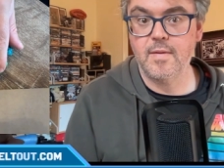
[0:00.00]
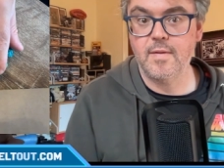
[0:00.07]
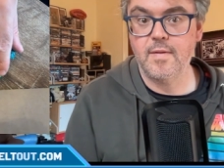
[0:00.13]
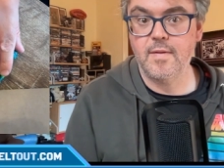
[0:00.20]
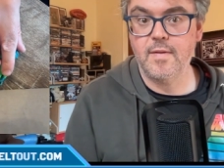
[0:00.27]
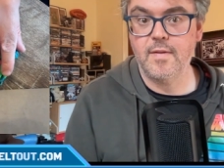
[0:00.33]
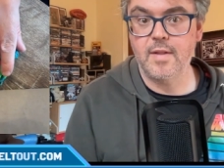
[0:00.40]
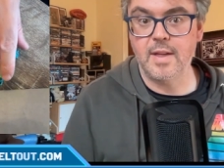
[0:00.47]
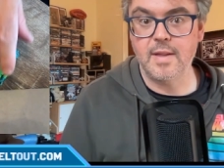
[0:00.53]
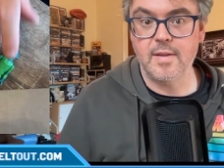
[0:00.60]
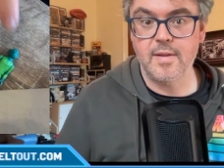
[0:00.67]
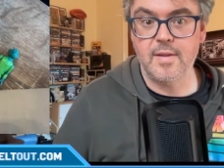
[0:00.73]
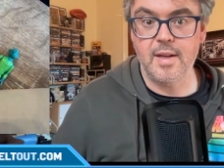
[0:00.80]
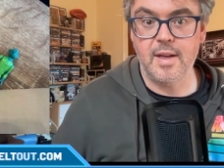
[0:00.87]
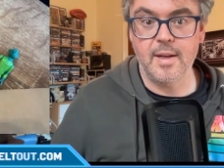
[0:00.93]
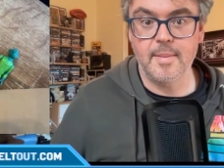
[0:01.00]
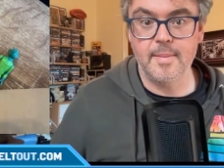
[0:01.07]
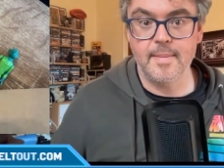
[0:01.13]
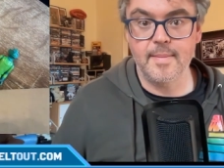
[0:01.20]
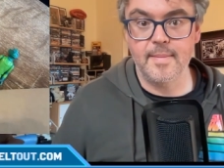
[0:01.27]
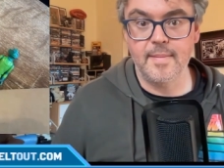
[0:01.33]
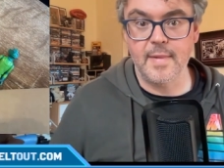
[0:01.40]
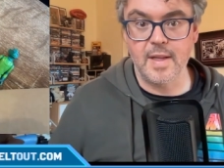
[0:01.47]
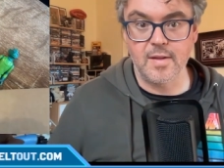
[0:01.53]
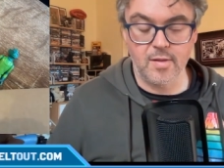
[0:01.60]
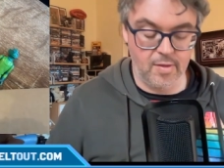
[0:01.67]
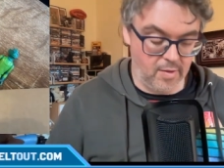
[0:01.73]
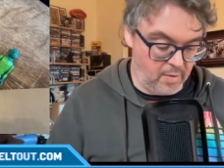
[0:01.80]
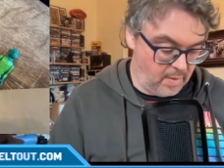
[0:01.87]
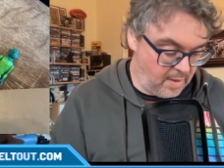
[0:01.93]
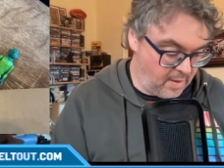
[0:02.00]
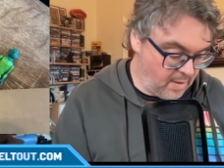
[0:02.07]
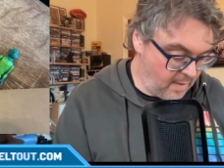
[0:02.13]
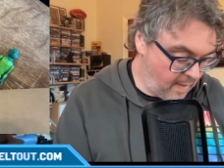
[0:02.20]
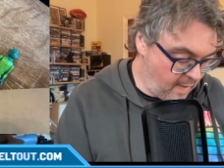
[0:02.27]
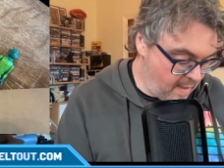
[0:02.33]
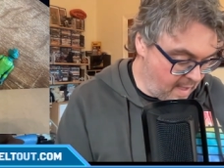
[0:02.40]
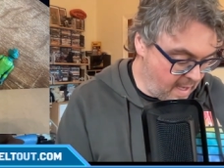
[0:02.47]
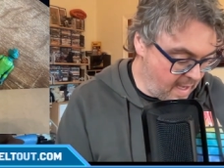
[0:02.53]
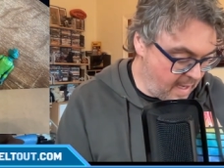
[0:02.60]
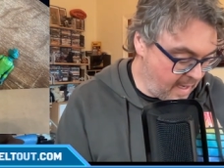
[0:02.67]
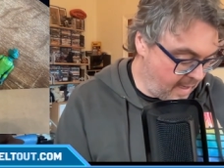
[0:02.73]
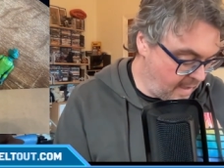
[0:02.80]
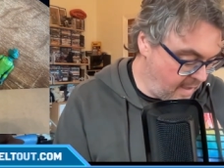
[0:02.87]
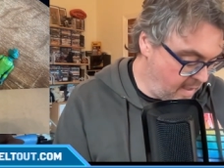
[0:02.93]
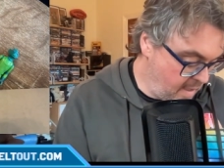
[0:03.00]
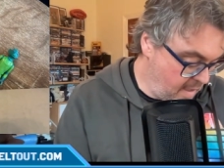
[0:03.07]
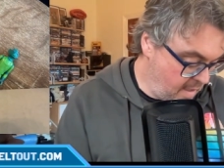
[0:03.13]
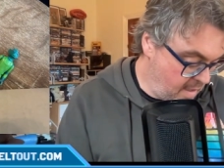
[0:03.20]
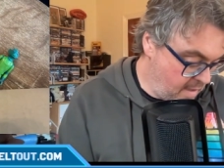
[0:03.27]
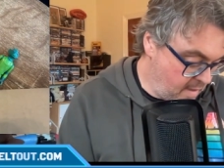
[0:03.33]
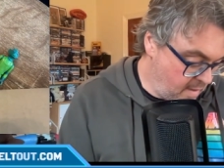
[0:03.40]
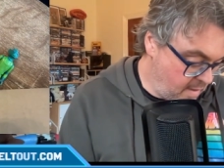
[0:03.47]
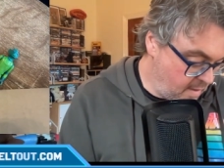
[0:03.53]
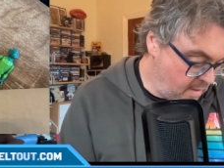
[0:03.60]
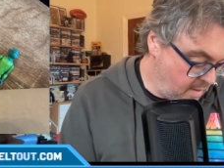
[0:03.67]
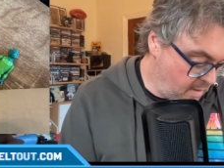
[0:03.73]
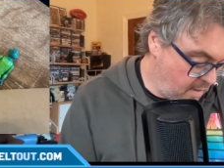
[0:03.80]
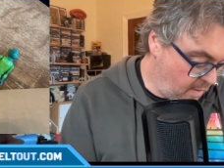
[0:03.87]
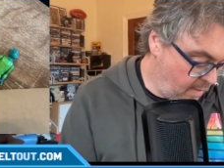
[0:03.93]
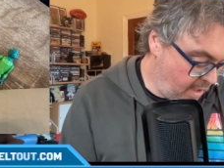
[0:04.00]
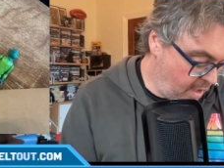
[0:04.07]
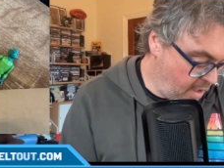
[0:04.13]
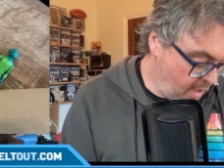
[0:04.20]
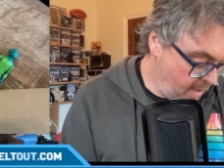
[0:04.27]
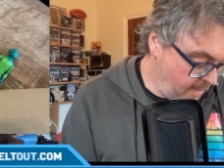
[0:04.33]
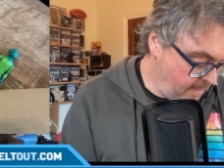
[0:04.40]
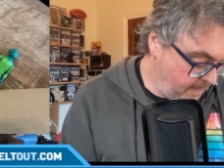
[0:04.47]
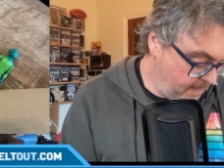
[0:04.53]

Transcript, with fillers: front and center that's who we got there. Three to go.